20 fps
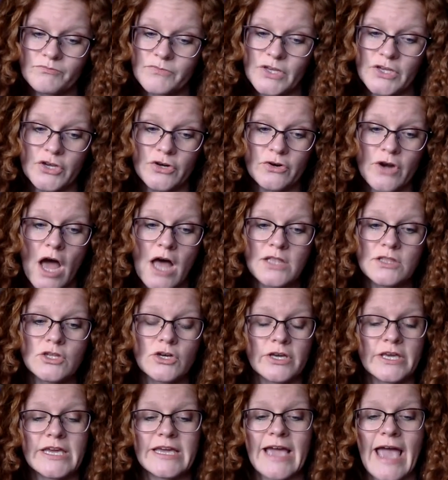you're not
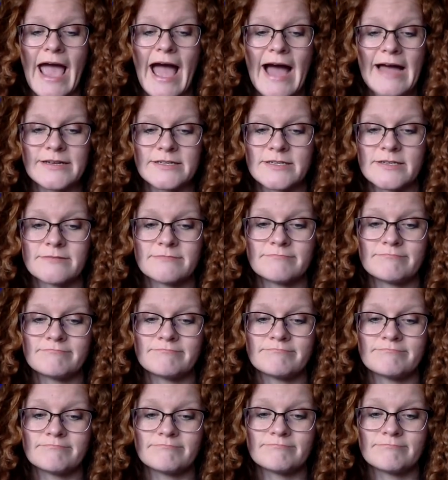looking at
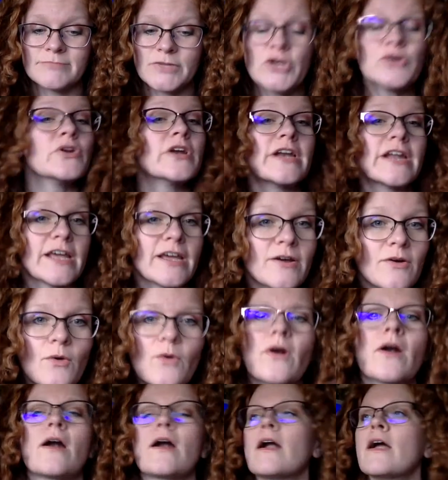nudity
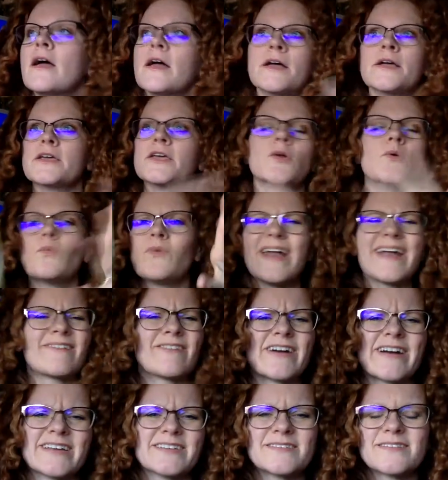or, you know,
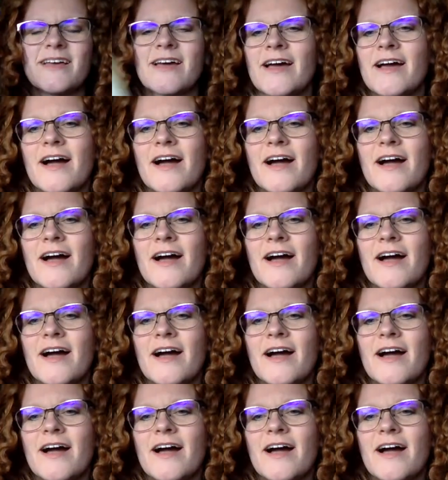whatever it is.